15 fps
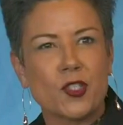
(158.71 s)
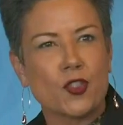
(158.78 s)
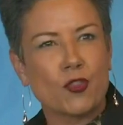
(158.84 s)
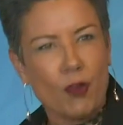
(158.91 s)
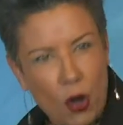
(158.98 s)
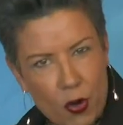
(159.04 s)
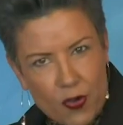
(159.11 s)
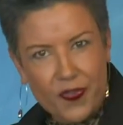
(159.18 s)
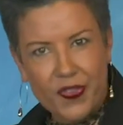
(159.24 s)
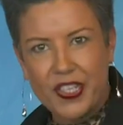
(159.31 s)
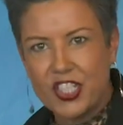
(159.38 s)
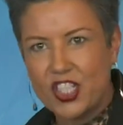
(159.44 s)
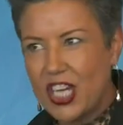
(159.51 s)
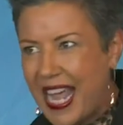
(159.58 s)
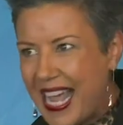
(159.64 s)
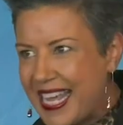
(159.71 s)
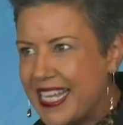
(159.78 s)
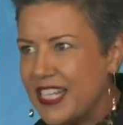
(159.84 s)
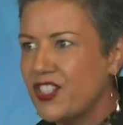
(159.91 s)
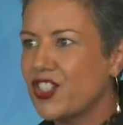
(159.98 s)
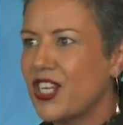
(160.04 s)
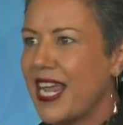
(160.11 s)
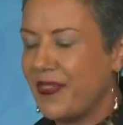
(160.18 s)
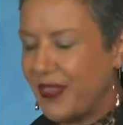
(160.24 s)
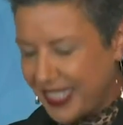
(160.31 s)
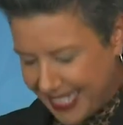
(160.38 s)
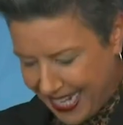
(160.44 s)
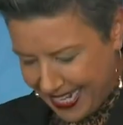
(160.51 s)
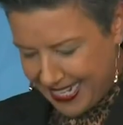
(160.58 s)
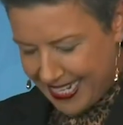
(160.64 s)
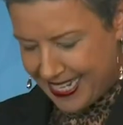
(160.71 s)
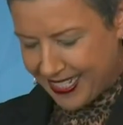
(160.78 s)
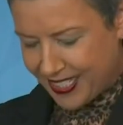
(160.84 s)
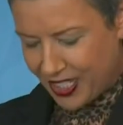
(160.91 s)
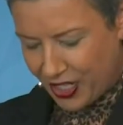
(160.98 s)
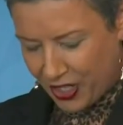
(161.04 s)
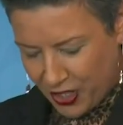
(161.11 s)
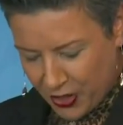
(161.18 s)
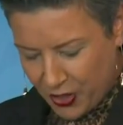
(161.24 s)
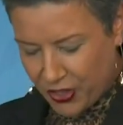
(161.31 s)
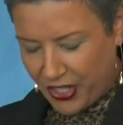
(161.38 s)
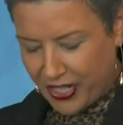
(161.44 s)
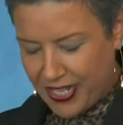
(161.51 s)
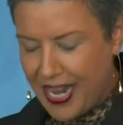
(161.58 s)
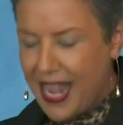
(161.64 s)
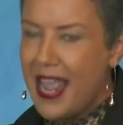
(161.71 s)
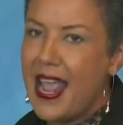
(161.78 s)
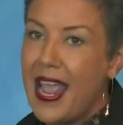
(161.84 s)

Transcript: drove the change and the daily execution,